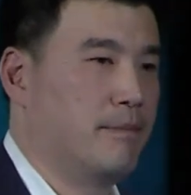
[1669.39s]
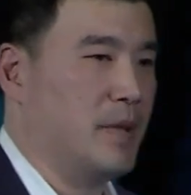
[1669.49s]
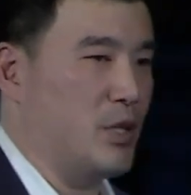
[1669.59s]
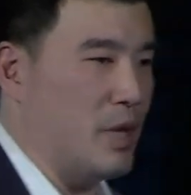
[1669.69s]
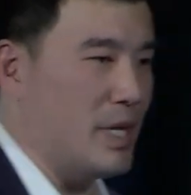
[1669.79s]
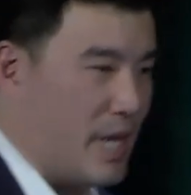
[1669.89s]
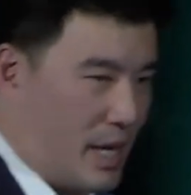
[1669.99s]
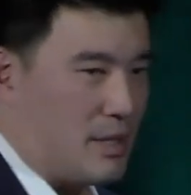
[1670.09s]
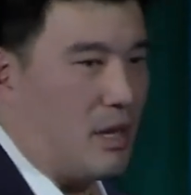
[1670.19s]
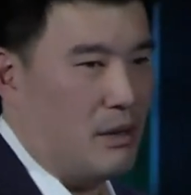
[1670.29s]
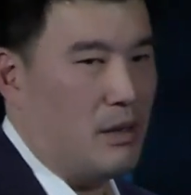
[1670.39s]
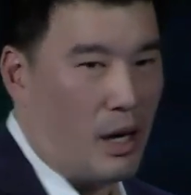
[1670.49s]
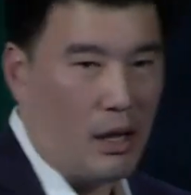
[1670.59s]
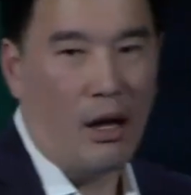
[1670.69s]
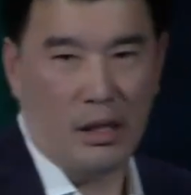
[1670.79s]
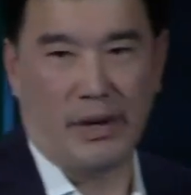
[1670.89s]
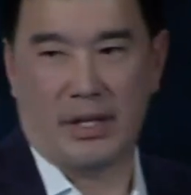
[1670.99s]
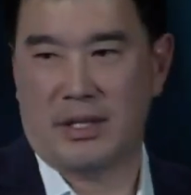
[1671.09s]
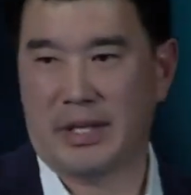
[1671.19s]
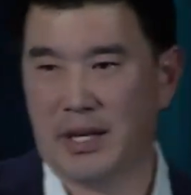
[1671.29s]
Because it takes all, all of
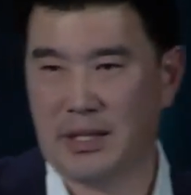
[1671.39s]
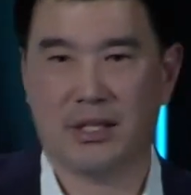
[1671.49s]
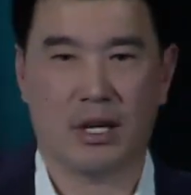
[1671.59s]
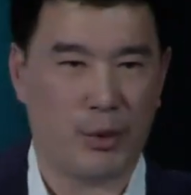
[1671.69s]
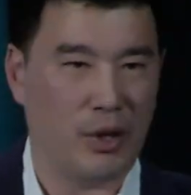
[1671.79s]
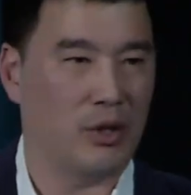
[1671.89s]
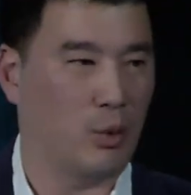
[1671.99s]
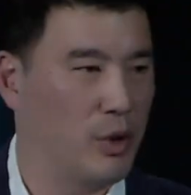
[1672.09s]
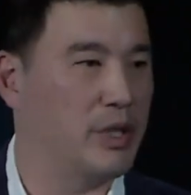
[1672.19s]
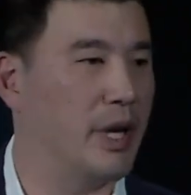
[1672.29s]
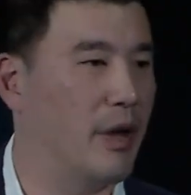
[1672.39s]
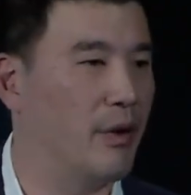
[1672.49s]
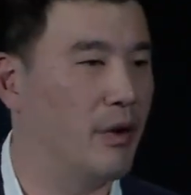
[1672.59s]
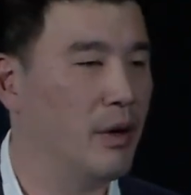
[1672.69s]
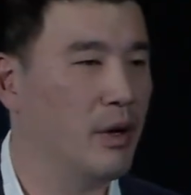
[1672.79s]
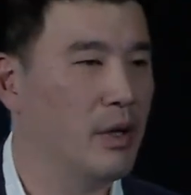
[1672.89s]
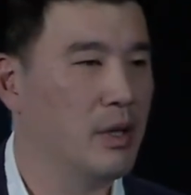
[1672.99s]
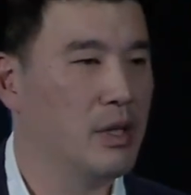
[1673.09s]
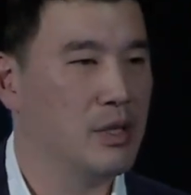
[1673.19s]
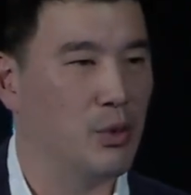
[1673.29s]
us, it takes this community to work together
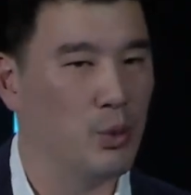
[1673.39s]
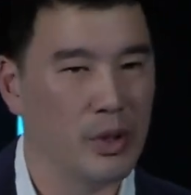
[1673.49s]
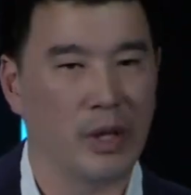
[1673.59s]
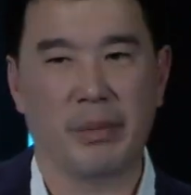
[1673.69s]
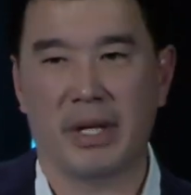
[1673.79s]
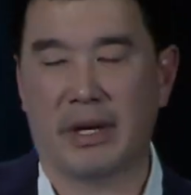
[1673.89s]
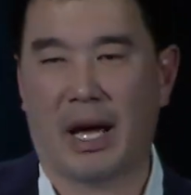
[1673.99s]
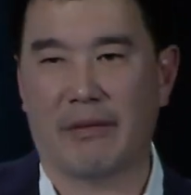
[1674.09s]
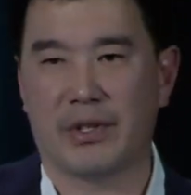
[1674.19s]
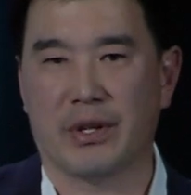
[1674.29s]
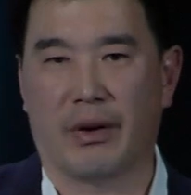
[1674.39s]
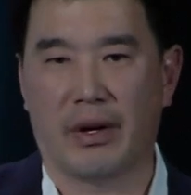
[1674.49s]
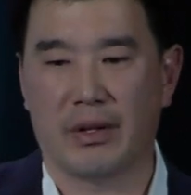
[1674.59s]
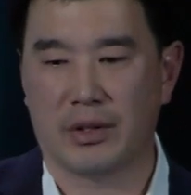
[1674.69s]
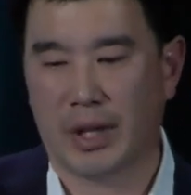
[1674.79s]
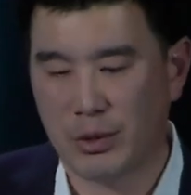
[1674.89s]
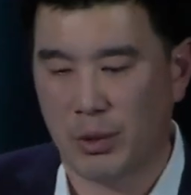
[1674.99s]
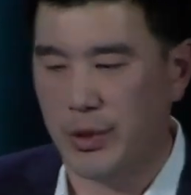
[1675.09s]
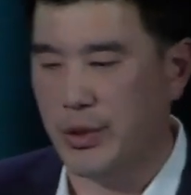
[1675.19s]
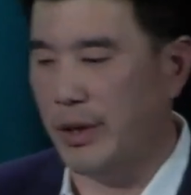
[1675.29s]
to really beat the adversary. So that's
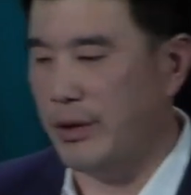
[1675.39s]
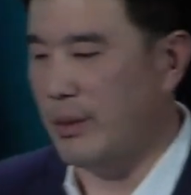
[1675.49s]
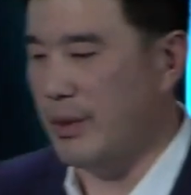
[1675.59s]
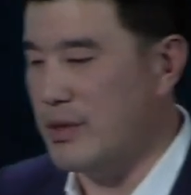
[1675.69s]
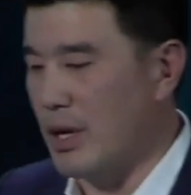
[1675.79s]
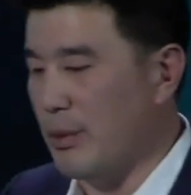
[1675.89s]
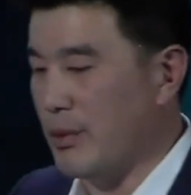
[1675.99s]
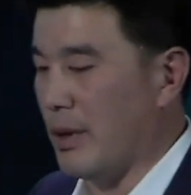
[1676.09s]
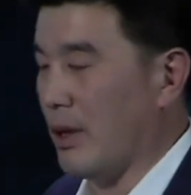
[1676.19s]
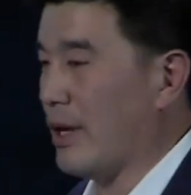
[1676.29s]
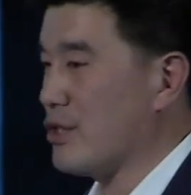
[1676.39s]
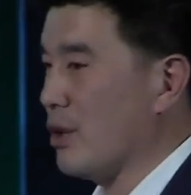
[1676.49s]
what we're trying to do with Cyber Threat Alliance.